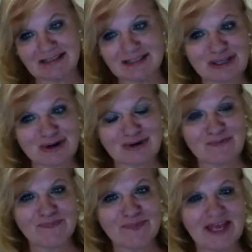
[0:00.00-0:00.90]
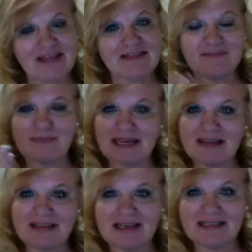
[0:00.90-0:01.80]
So many
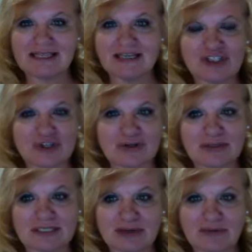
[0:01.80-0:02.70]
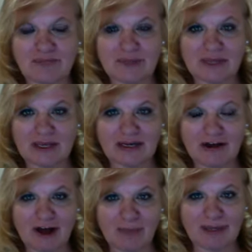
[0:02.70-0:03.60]
things in journalism and in
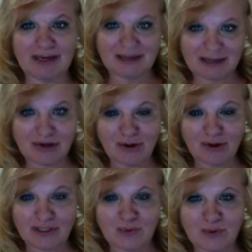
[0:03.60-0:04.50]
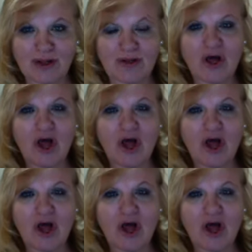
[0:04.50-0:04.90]
copy editing as well